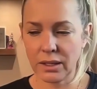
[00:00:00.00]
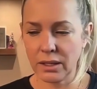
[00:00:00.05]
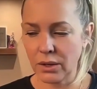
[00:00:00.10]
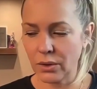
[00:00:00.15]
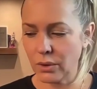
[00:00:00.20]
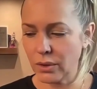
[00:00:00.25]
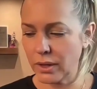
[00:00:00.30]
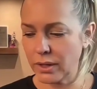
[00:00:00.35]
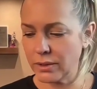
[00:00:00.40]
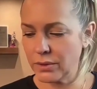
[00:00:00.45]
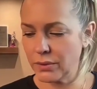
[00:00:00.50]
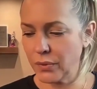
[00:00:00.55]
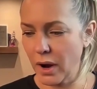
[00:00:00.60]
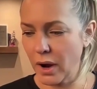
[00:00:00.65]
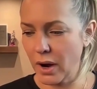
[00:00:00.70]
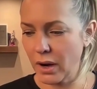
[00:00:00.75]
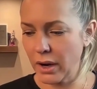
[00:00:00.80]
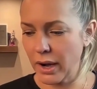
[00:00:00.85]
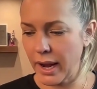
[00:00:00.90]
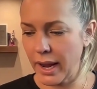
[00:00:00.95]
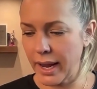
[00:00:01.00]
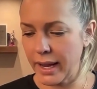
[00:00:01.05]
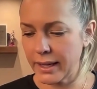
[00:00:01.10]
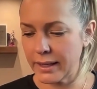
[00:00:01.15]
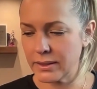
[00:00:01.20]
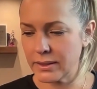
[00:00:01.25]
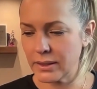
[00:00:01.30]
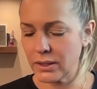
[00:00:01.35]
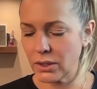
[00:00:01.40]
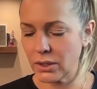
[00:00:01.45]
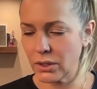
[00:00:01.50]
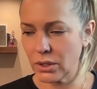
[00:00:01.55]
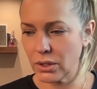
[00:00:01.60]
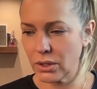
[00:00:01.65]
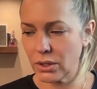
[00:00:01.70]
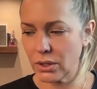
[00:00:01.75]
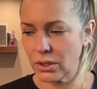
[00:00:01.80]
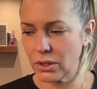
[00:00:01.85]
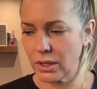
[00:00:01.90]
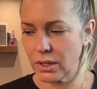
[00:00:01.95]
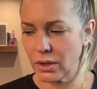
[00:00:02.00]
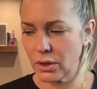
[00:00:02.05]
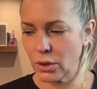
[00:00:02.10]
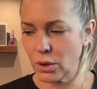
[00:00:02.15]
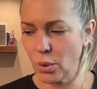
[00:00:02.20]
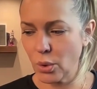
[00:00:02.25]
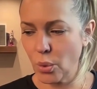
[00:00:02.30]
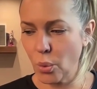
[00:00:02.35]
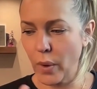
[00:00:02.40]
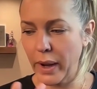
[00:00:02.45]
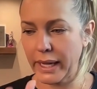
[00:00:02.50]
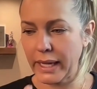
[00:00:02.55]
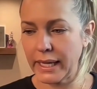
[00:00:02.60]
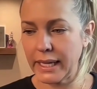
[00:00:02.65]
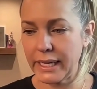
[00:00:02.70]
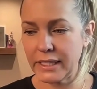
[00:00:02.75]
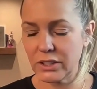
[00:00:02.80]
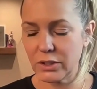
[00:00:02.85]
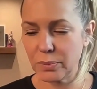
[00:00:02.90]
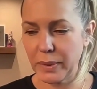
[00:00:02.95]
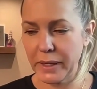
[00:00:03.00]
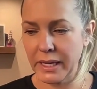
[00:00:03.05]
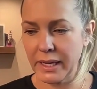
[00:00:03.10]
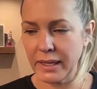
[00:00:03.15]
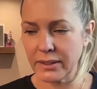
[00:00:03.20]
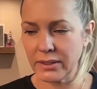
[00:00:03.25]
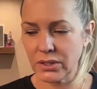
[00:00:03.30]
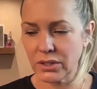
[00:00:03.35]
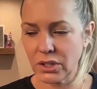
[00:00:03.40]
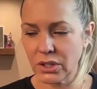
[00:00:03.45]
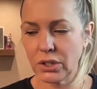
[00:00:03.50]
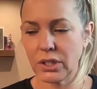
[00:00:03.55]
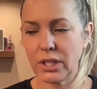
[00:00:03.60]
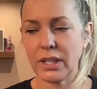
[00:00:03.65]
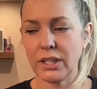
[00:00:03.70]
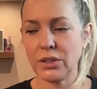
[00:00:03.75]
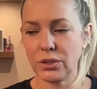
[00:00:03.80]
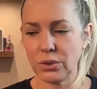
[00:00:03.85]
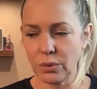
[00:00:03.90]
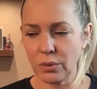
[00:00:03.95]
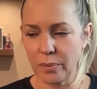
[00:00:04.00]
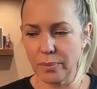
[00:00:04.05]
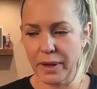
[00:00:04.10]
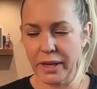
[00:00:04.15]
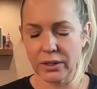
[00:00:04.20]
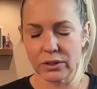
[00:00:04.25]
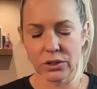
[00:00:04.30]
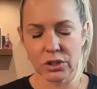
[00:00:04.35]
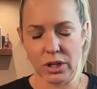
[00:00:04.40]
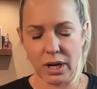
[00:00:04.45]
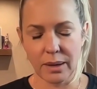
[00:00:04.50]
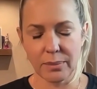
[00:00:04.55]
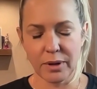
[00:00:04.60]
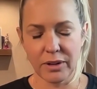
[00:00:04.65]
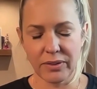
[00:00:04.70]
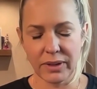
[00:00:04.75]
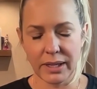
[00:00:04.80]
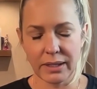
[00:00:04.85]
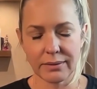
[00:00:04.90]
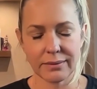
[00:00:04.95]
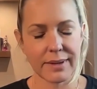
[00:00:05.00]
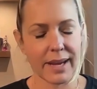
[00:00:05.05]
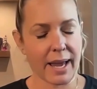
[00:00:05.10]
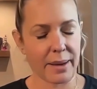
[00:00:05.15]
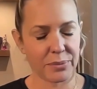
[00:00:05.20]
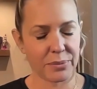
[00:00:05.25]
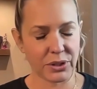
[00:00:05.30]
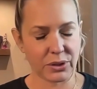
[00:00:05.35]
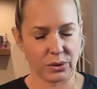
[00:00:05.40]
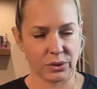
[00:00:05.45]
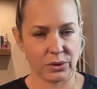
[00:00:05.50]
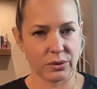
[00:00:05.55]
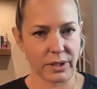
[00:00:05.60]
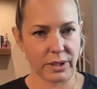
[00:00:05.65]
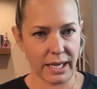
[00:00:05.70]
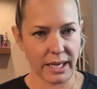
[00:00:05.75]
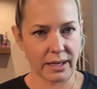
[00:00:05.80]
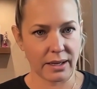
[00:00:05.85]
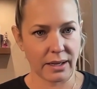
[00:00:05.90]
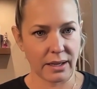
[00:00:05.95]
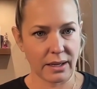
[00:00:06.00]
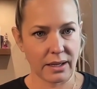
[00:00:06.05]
as far as the way he speaks, could he do a better job of it? Absolutely.